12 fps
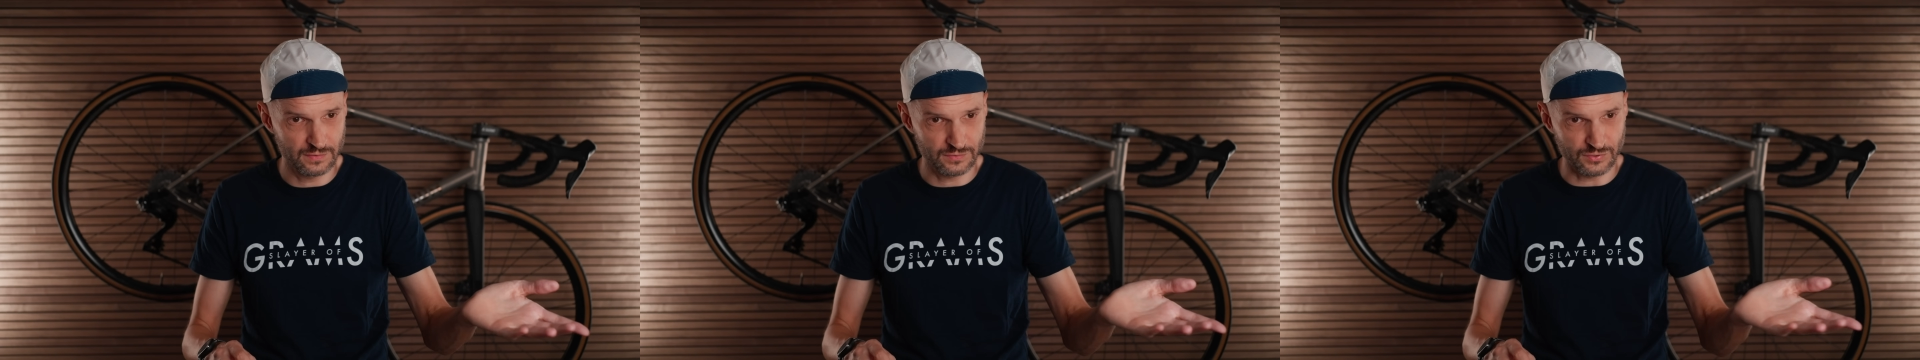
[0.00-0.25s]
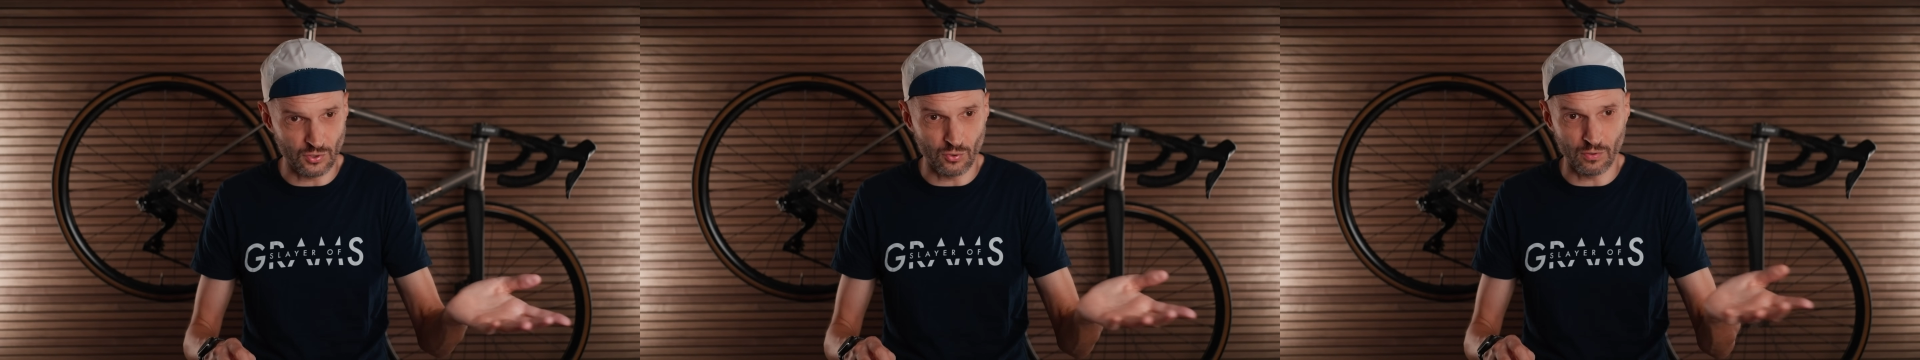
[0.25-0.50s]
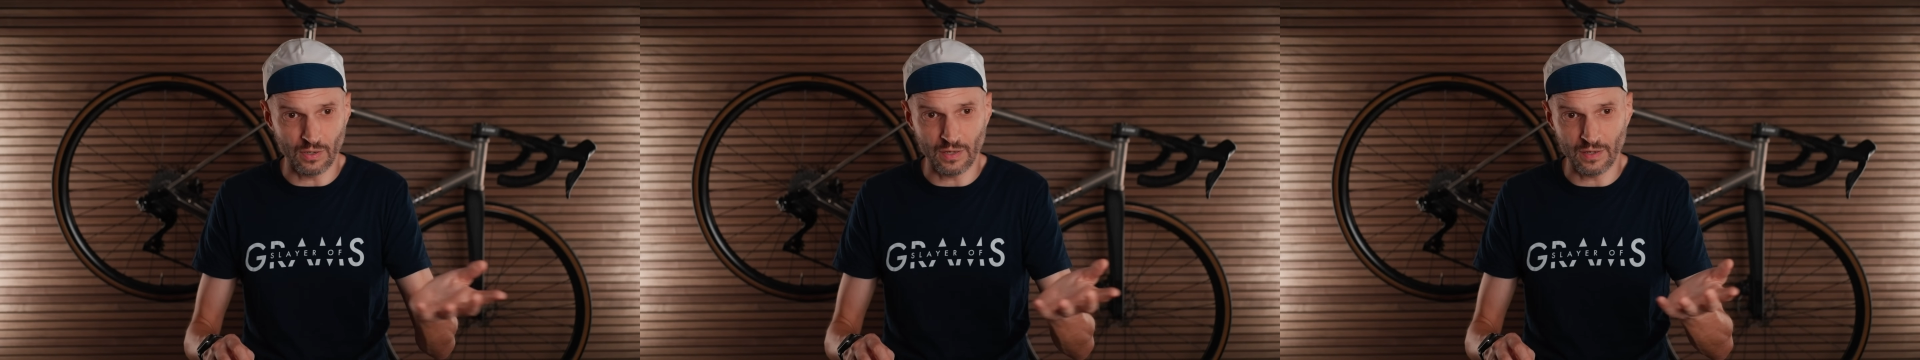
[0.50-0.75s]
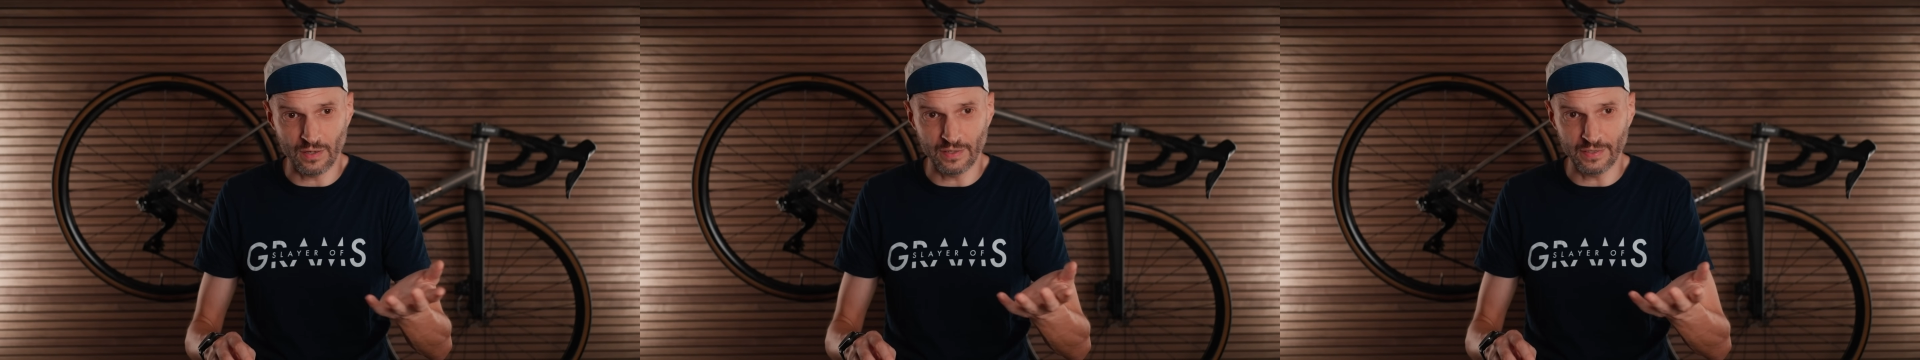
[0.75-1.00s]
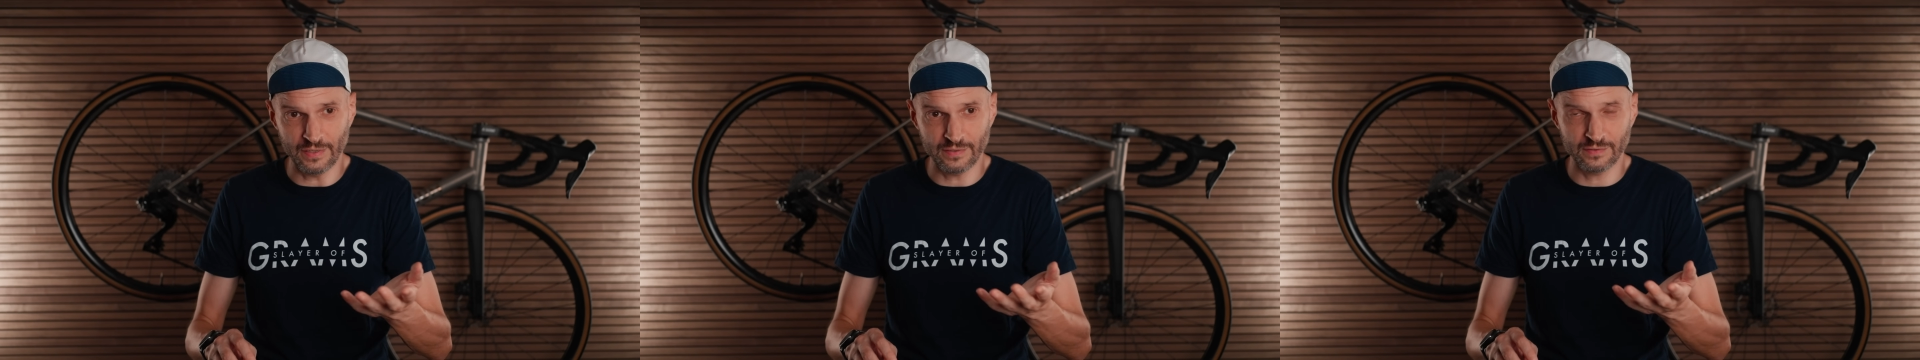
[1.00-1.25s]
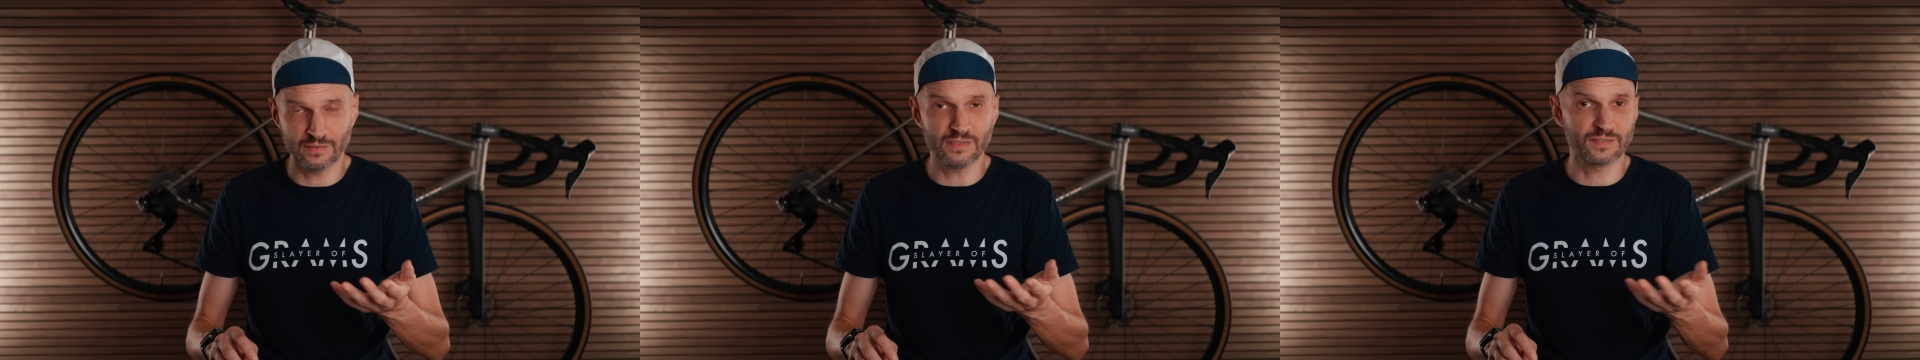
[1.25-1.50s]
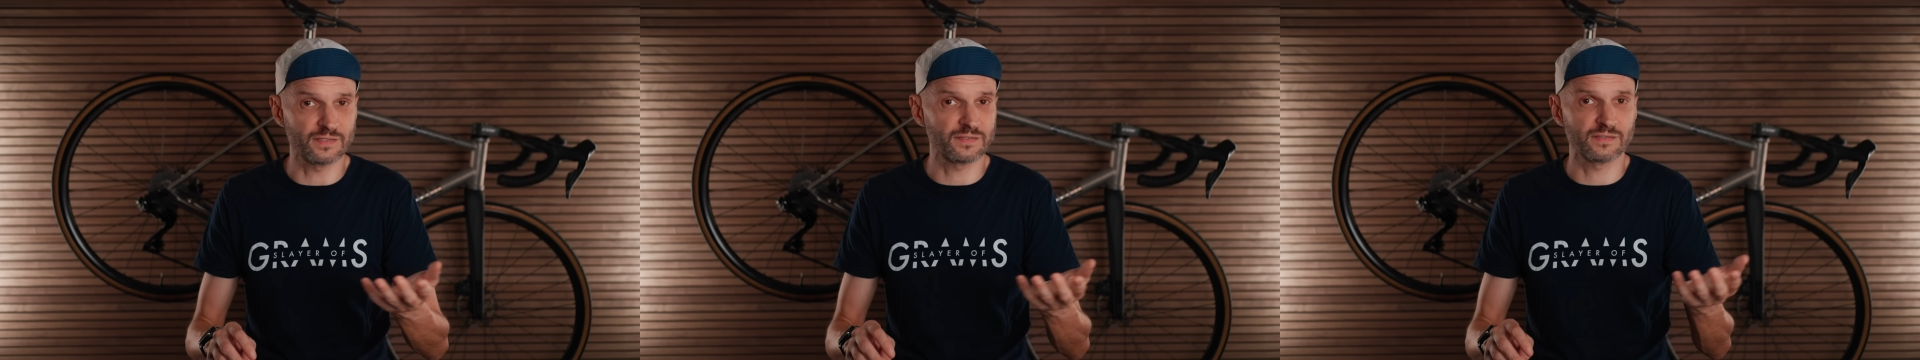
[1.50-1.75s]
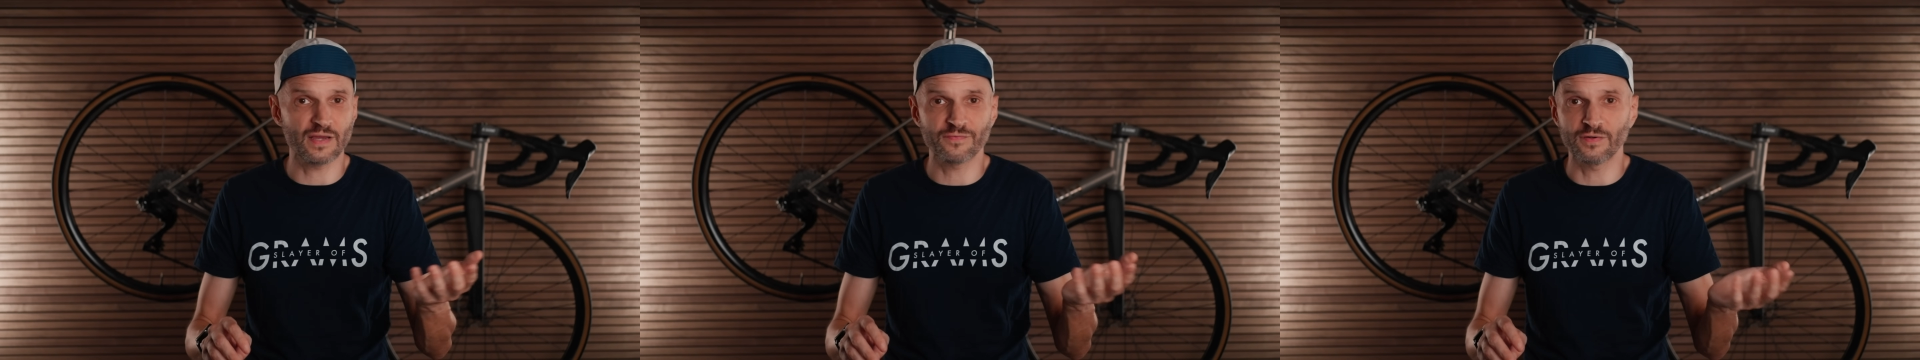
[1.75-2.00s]
So this is
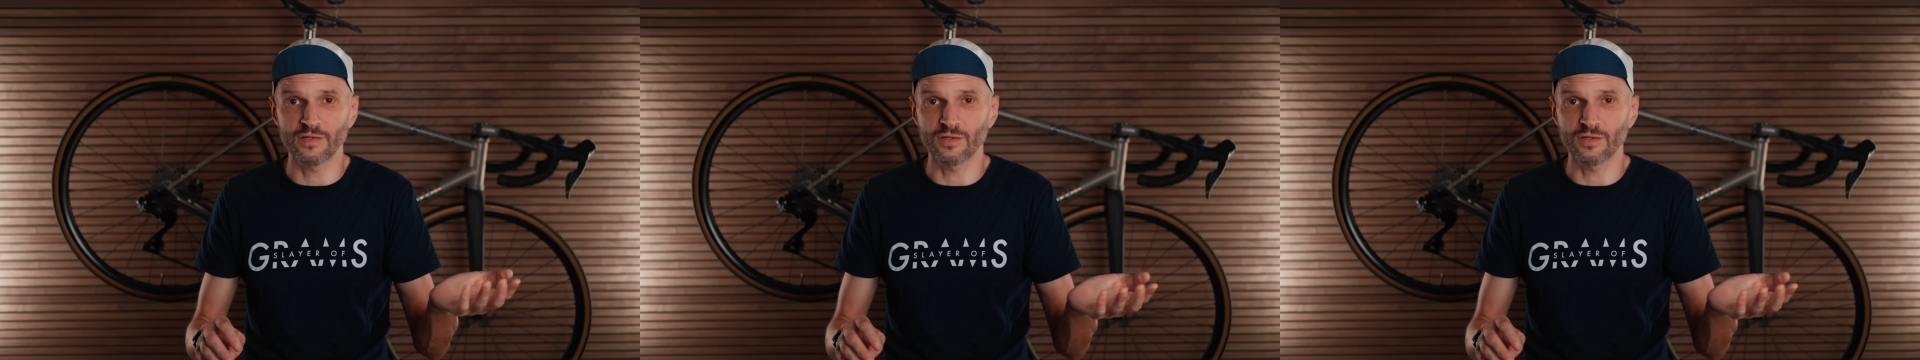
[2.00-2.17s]
definitely